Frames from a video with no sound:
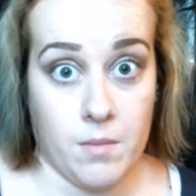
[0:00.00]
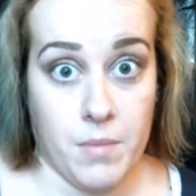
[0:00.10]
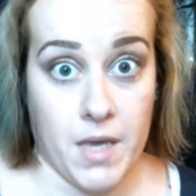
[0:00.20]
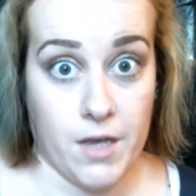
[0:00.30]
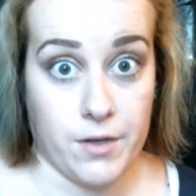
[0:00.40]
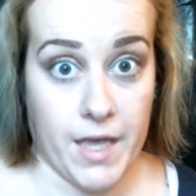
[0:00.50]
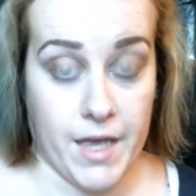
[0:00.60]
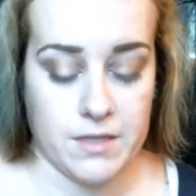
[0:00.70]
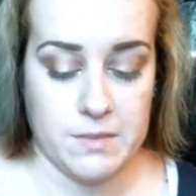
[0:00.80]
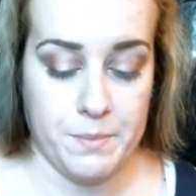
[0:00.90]
pale
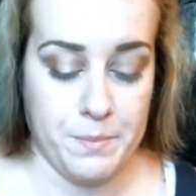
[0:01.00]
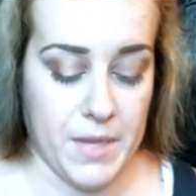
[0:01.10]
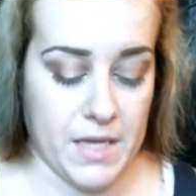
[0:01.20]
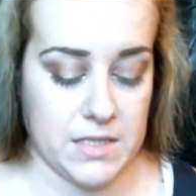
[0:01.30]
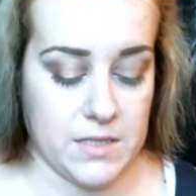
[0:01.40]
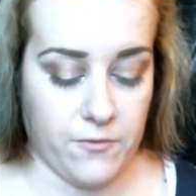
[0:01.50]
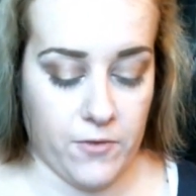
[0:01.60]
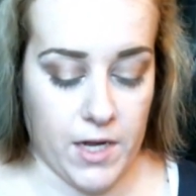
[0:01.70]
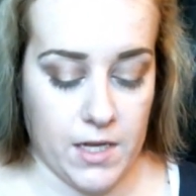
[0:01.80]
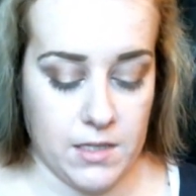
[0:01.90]
gal's best
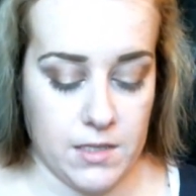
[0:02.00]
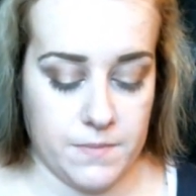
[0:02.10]
friend.